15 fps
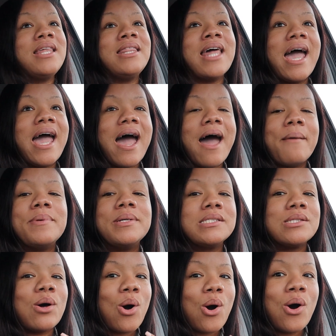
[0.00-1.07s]
And that
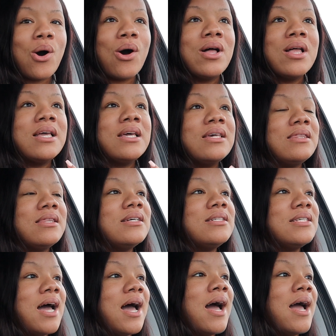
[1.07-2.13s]
happens all the
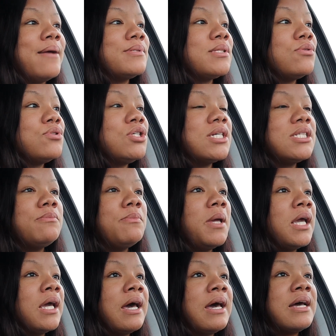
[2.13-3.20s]
time. So
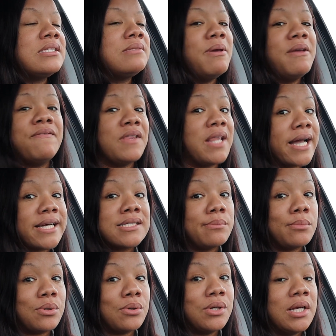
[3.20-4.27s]
be
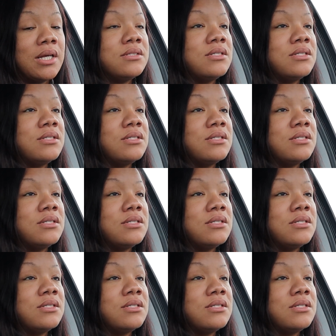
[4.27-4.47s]
flexible.